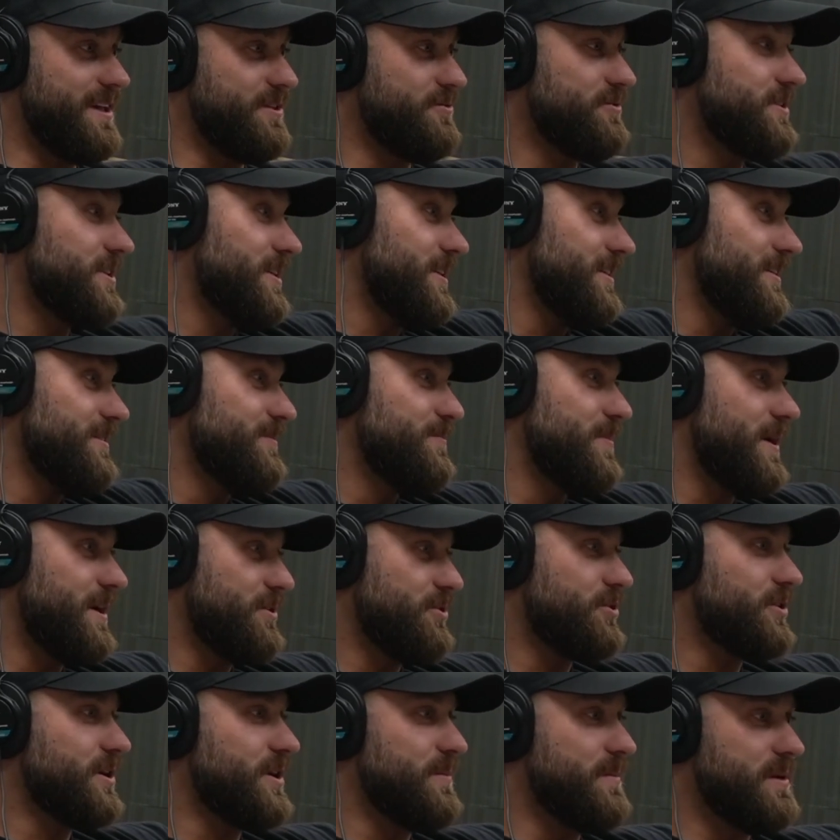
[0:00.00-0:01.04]
You could, but
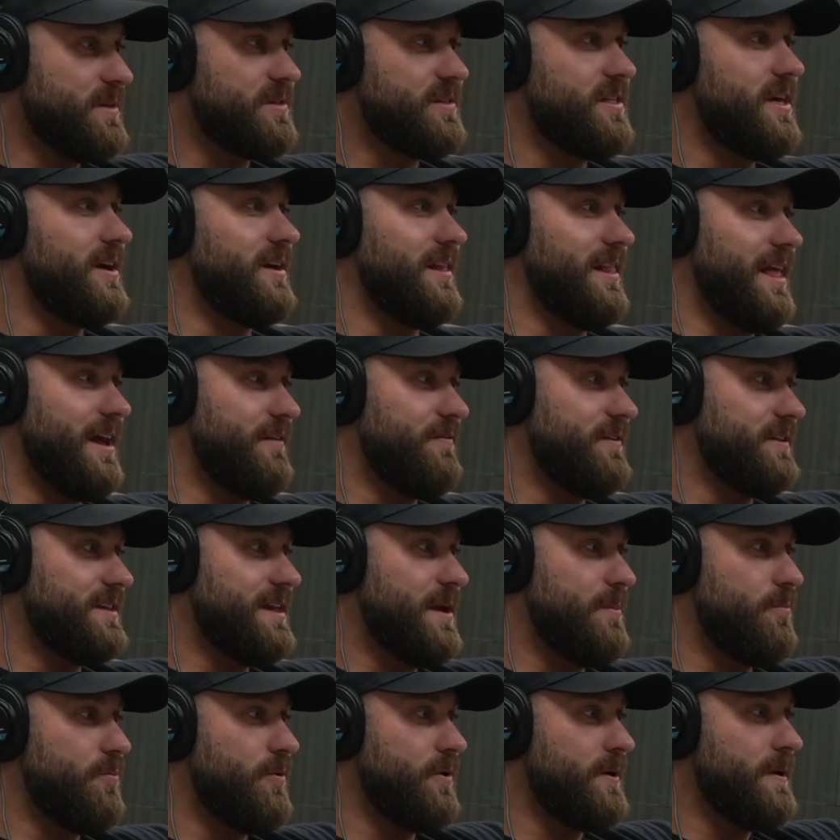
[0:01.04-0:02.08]
you're going to miss a lot of life at
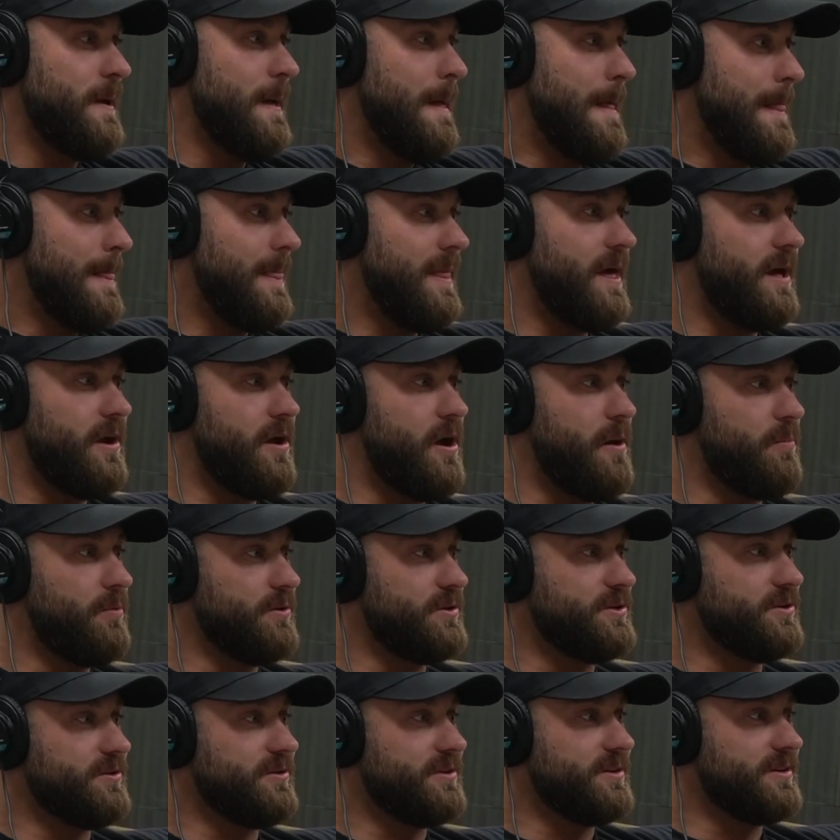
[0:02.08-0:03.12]
that point, a lot of
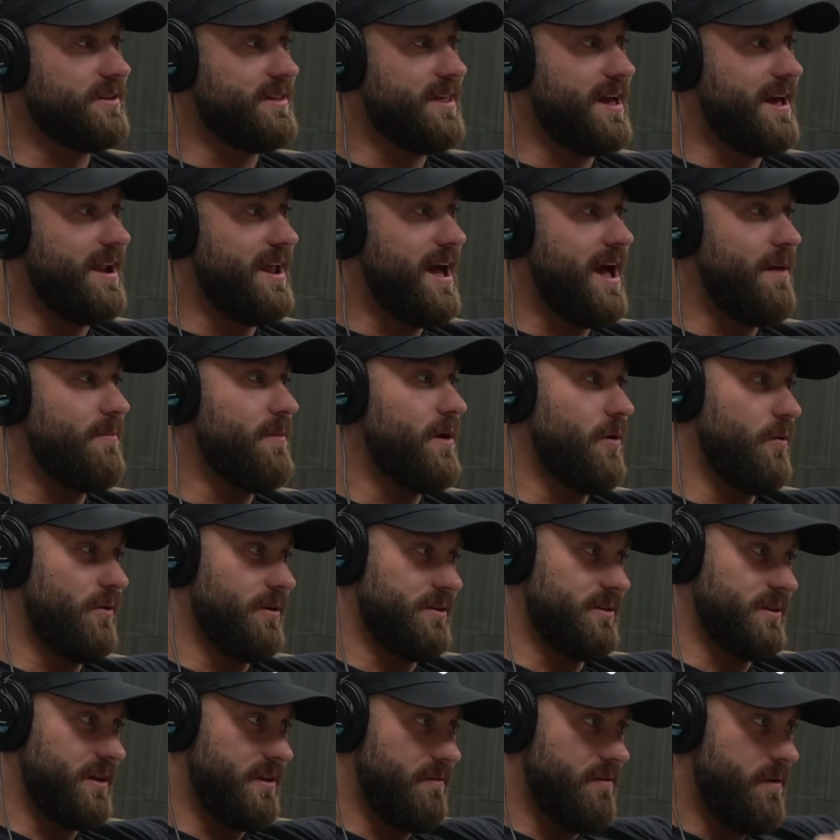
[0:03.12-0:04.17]
opportunity that I'm not
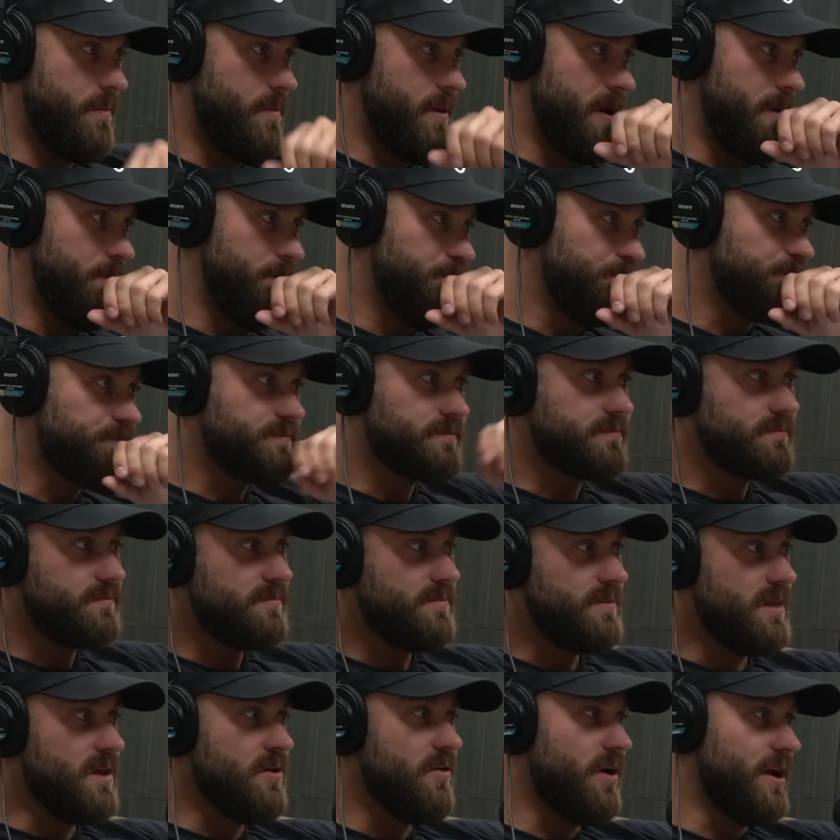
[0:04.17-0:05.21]
willing to give up on
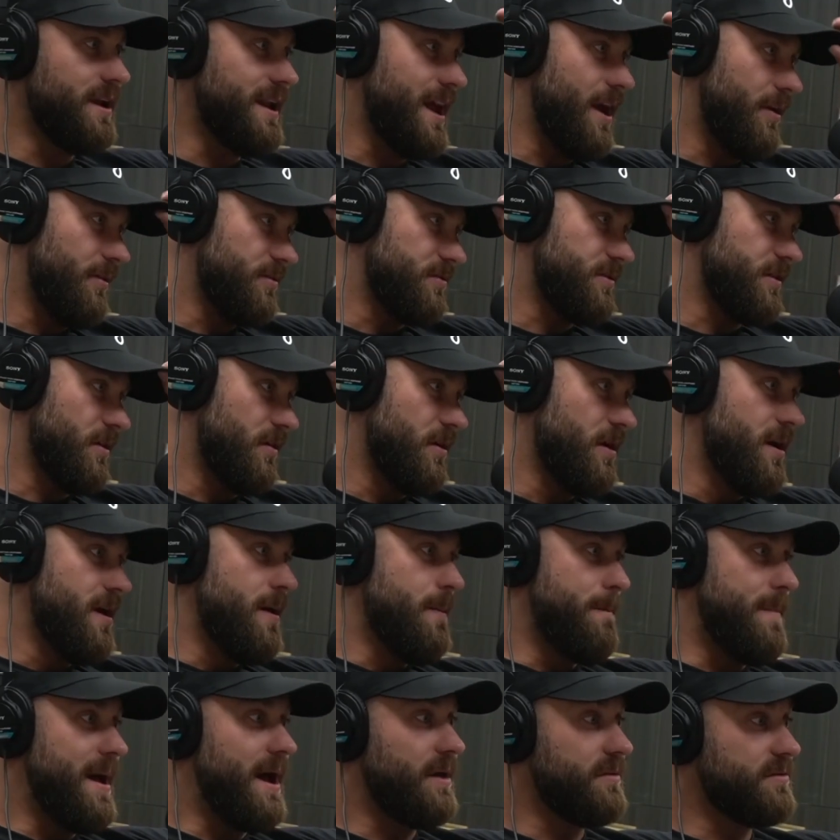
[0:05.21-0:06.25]
right now, and so
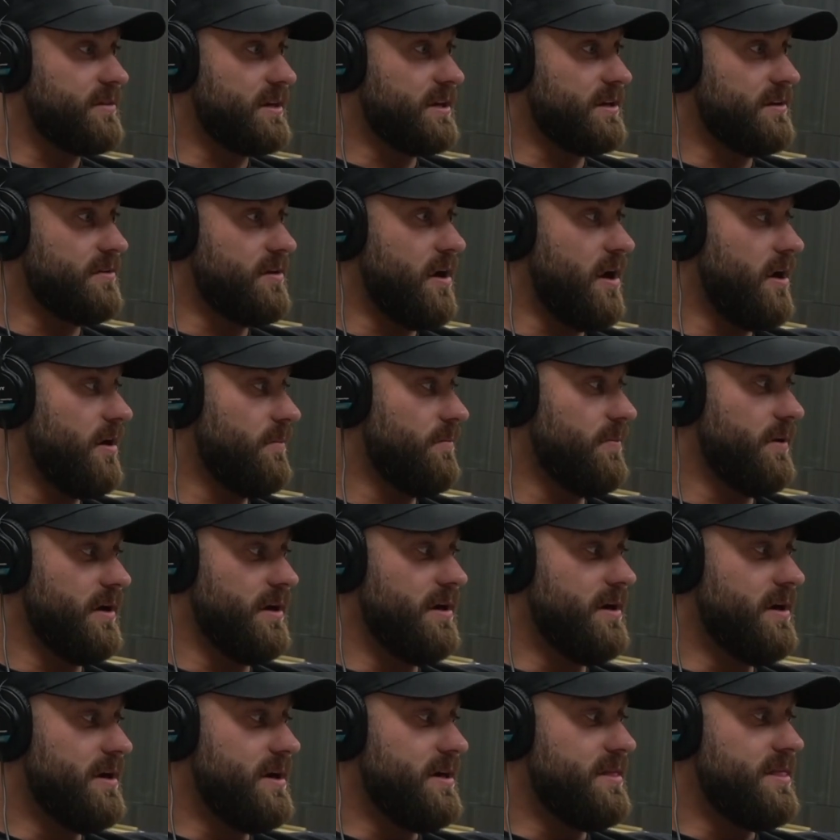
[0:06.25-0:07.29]
balancing it is hard, but
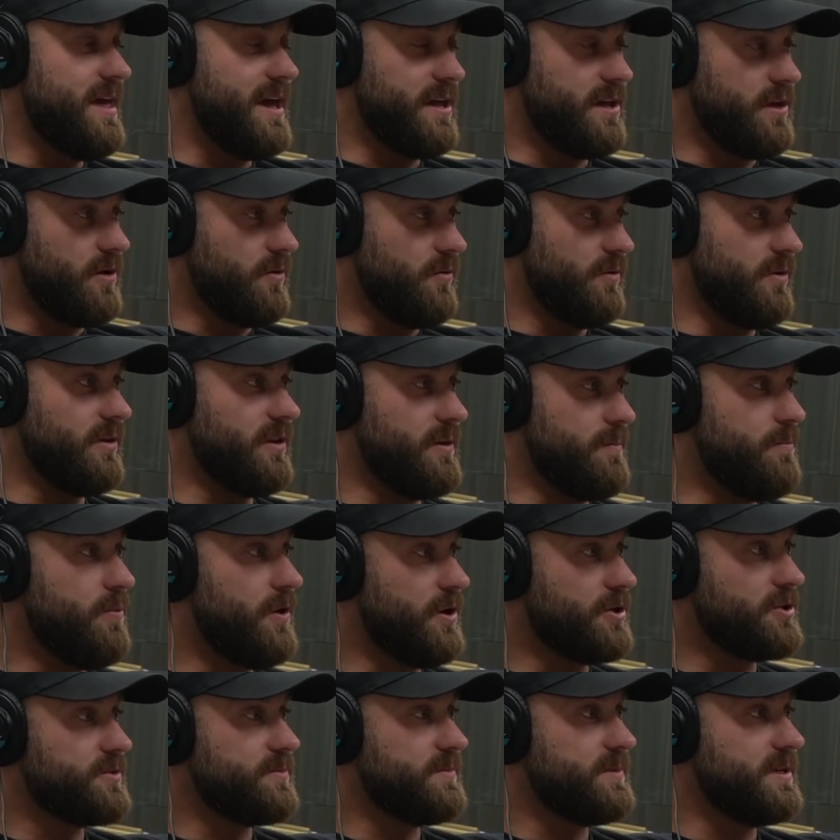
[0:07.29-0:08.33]
that year really
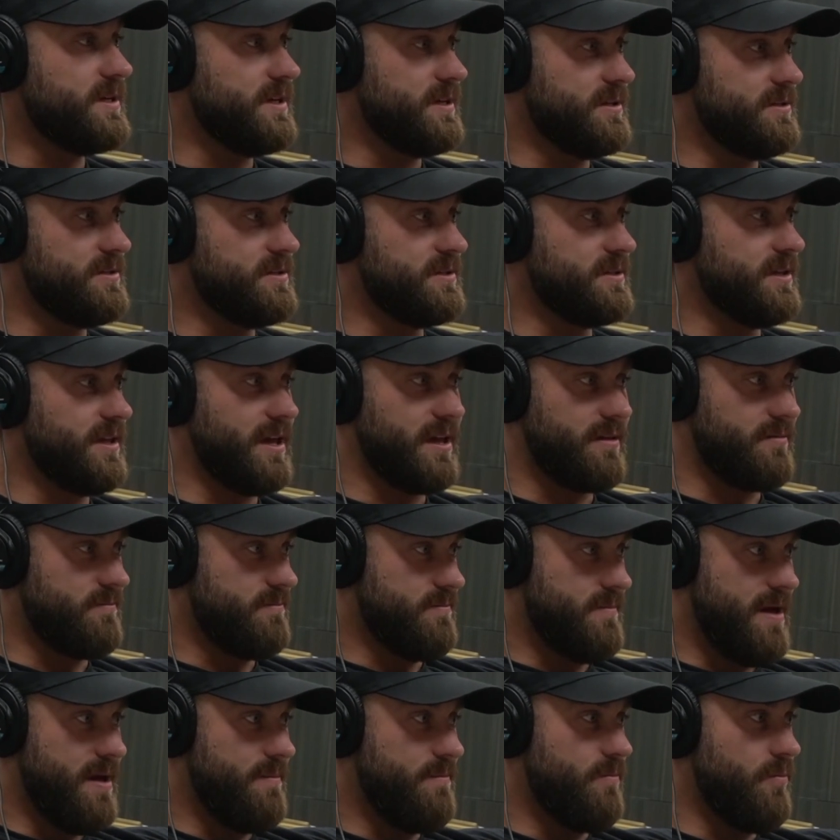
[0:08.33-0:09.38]
pushed me into like
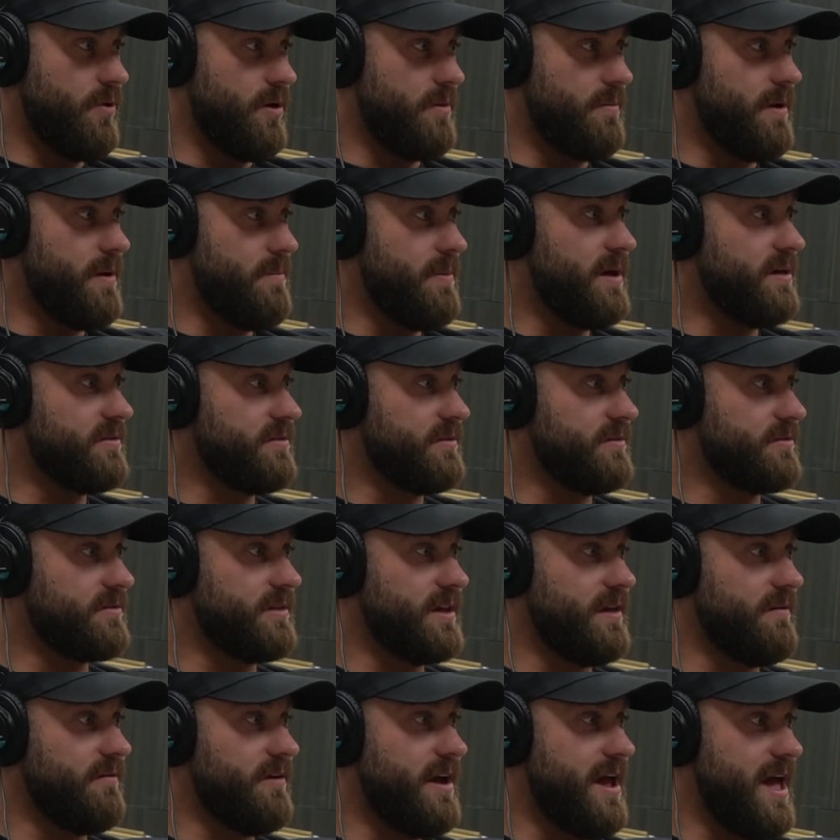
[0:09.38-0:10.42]
one of my best looks
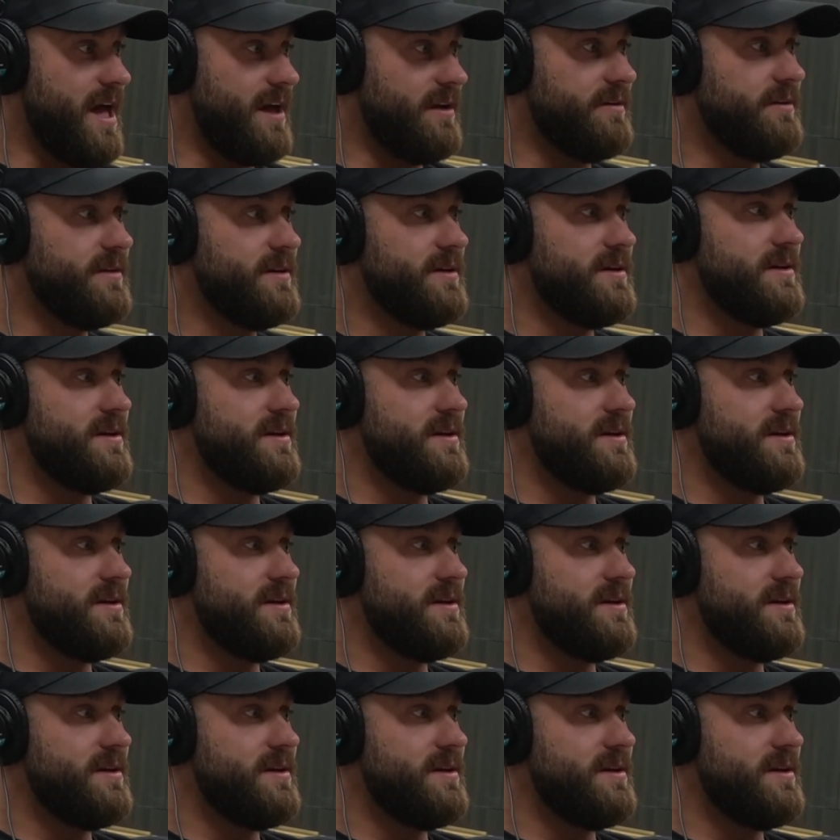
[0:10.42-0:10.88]
I ever had.